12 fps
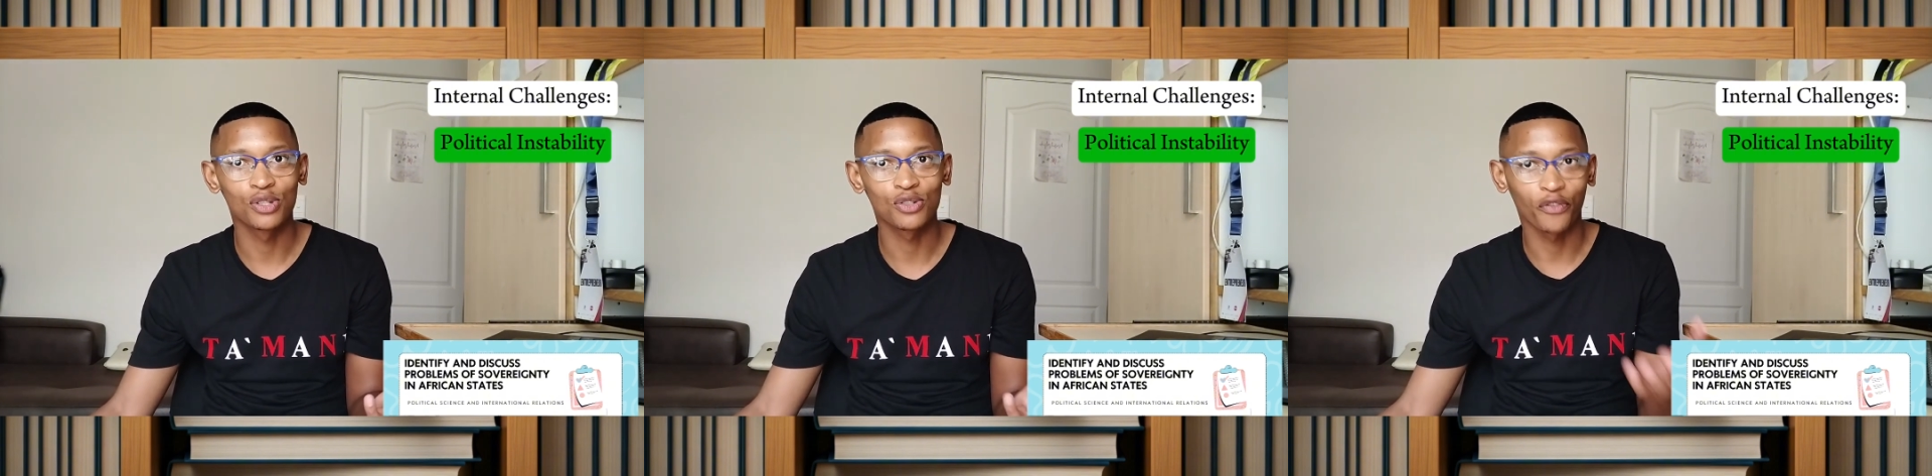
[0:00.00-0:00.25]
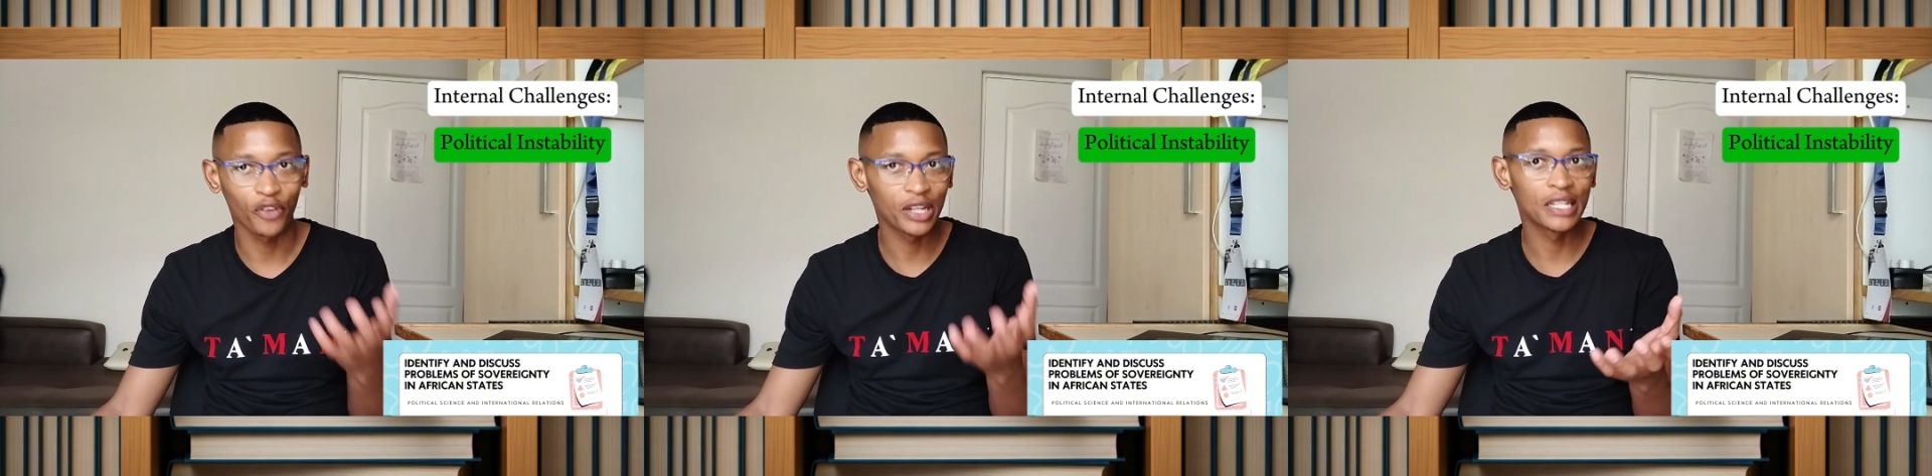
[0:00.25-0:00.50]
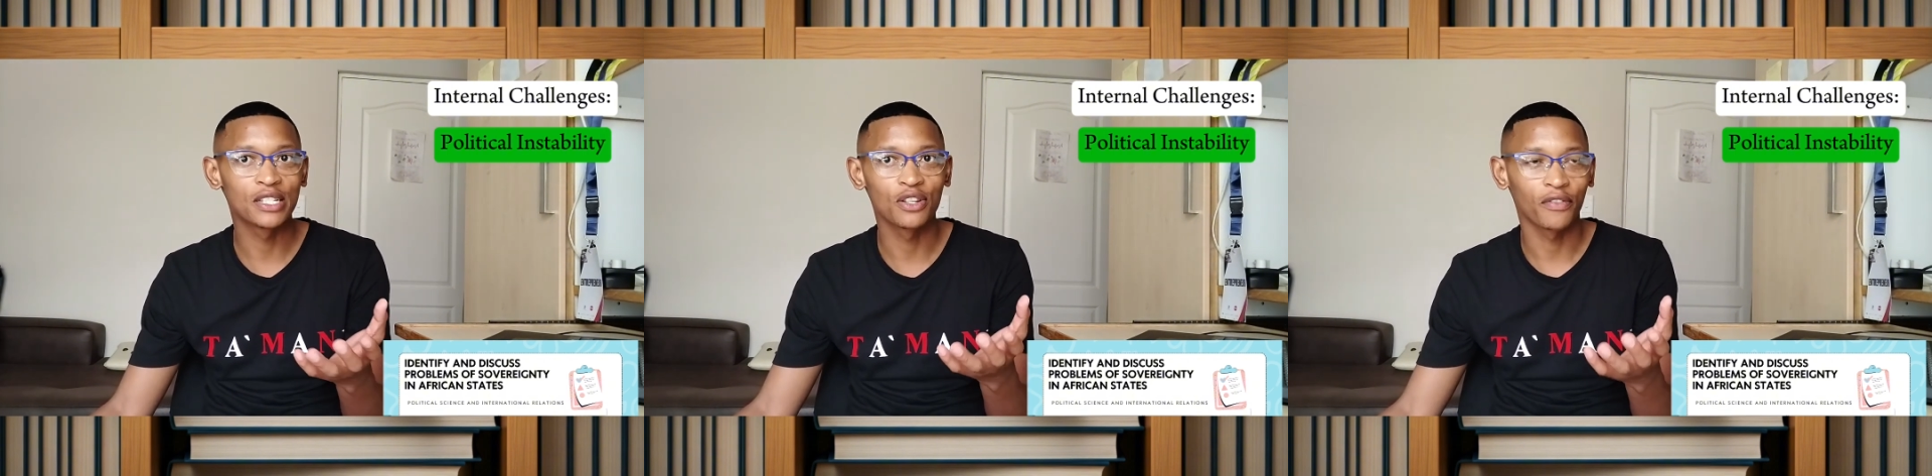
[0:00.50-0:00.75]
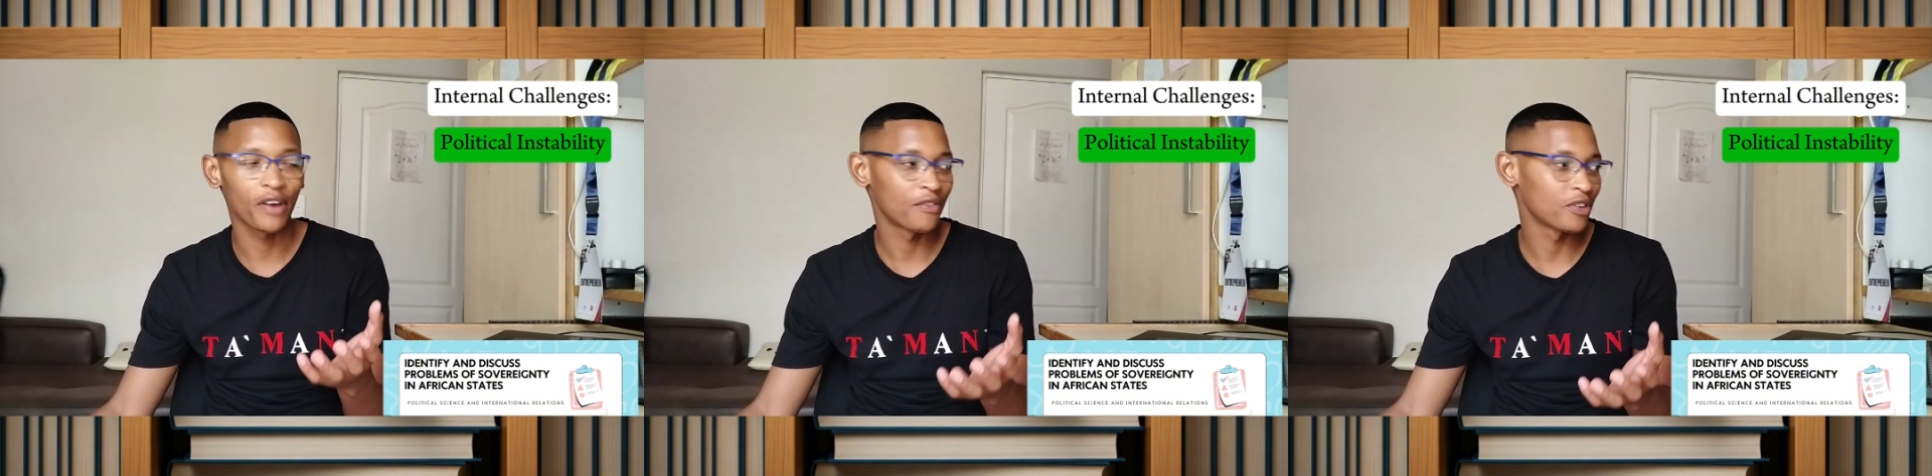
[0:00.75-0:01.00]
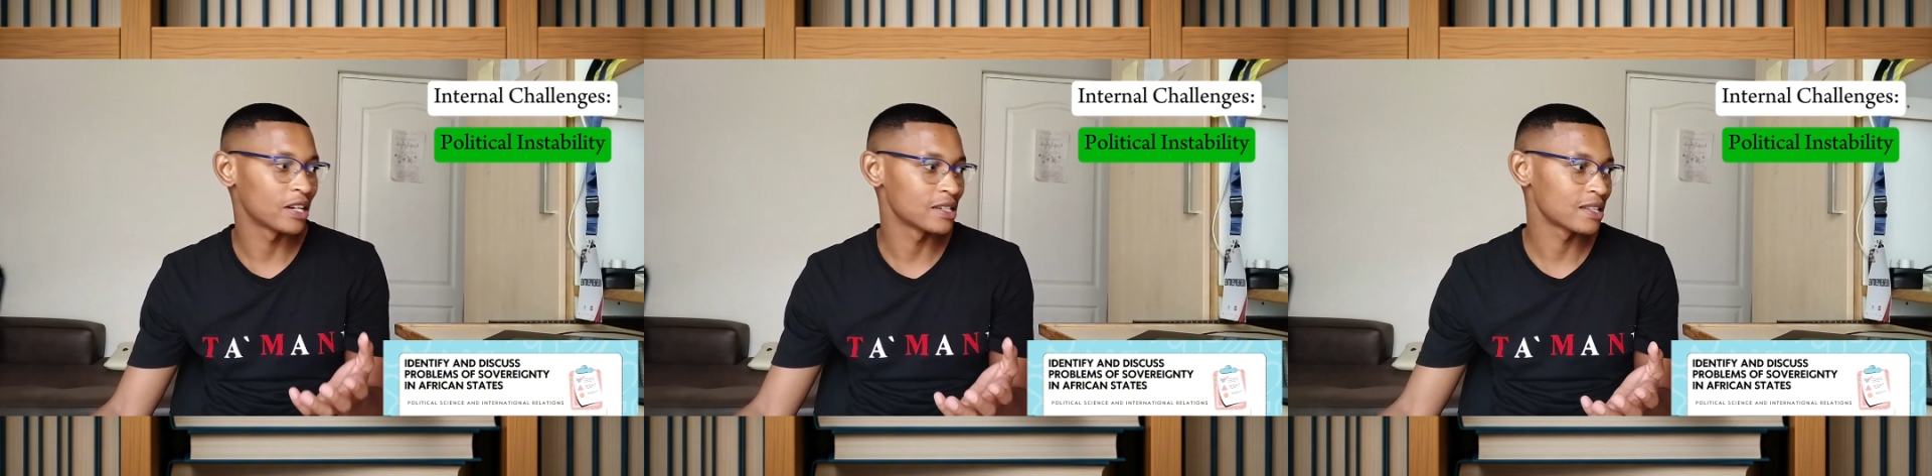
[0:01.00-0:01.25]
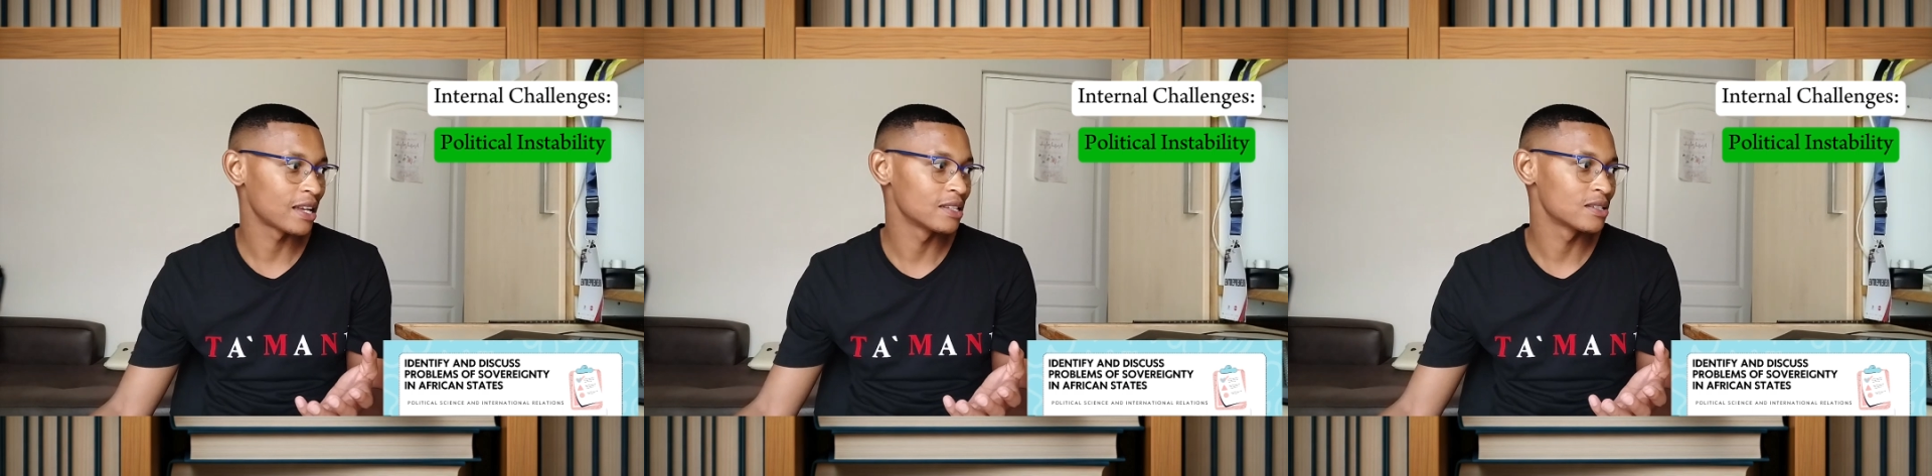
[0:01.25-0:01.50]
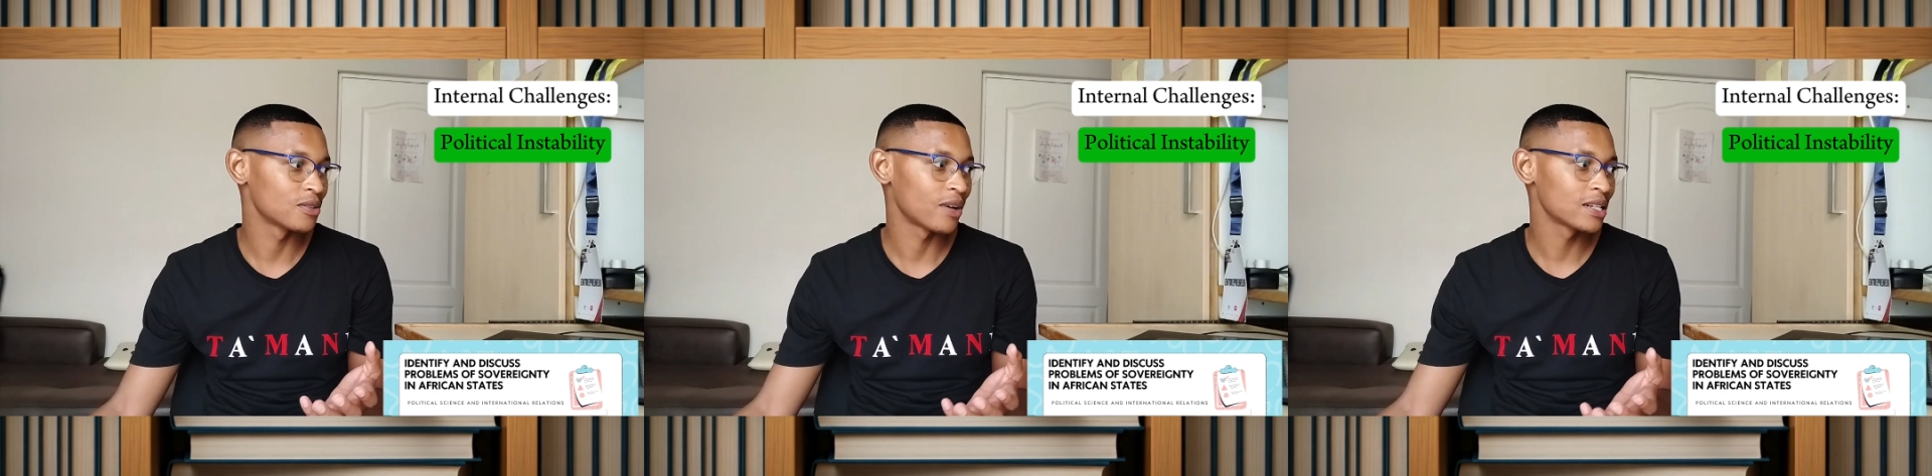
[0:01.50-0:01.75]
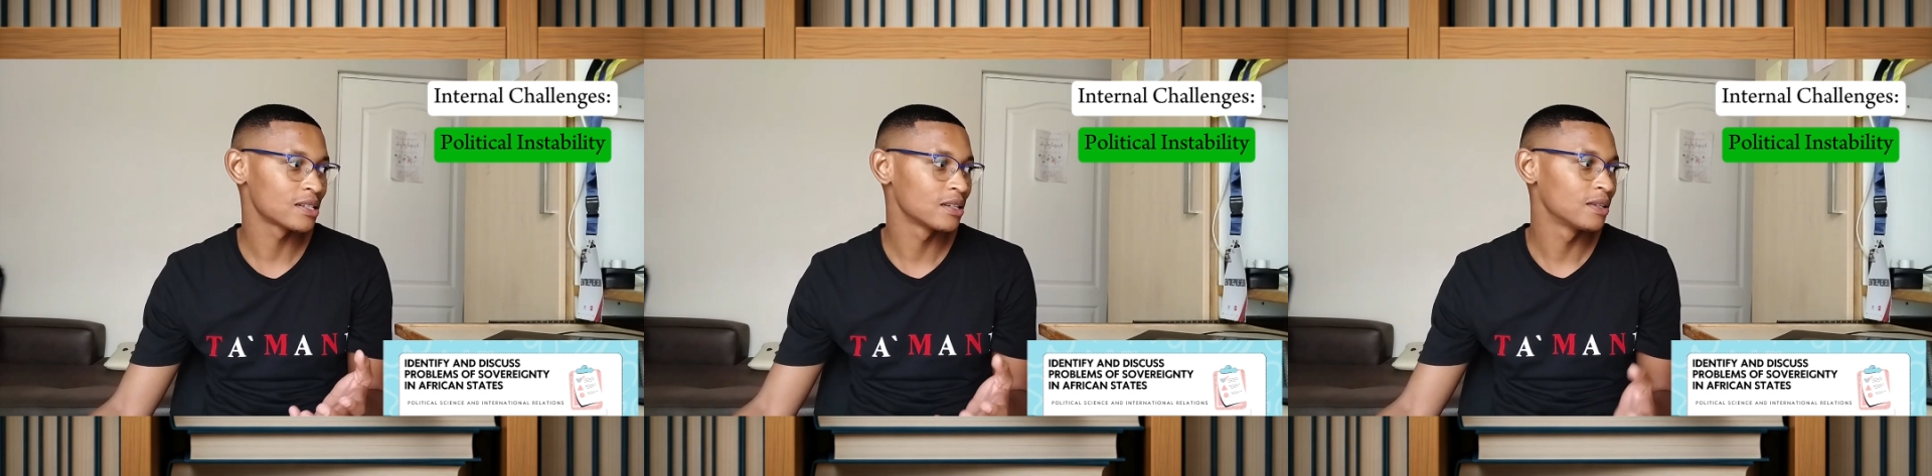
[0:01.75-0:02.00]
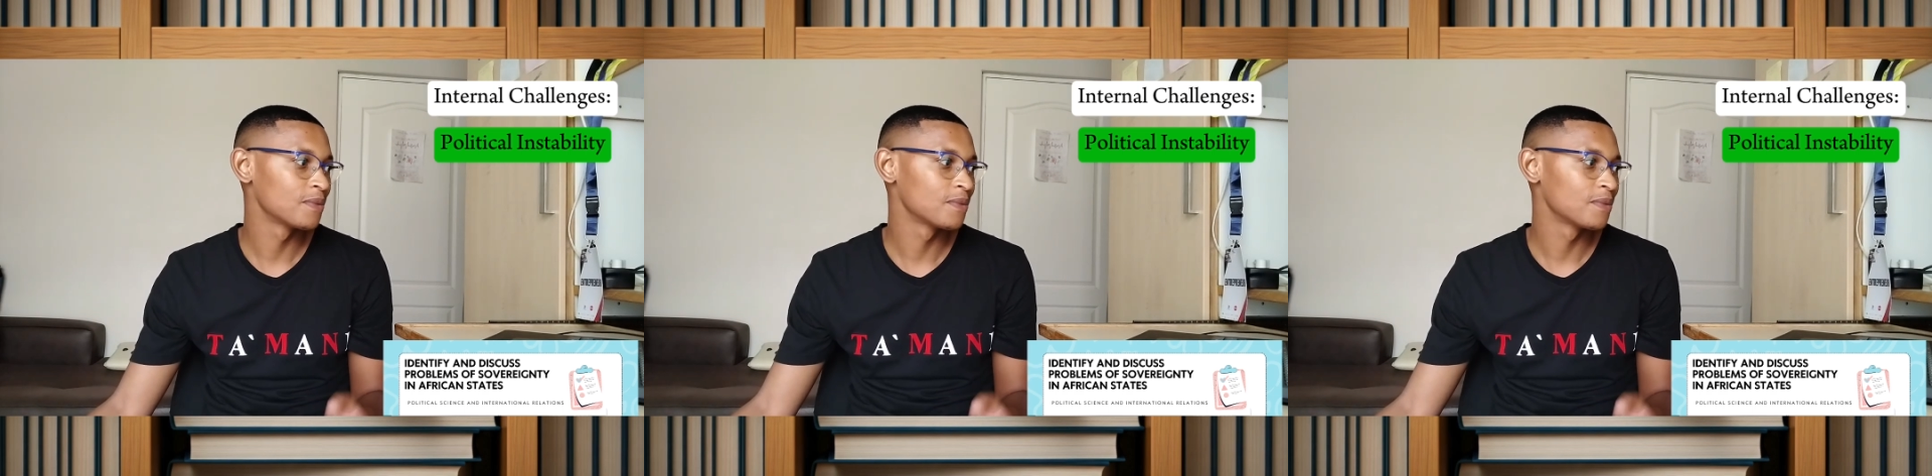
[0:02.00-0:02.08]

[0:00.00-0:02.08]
sovereignty of African states, right?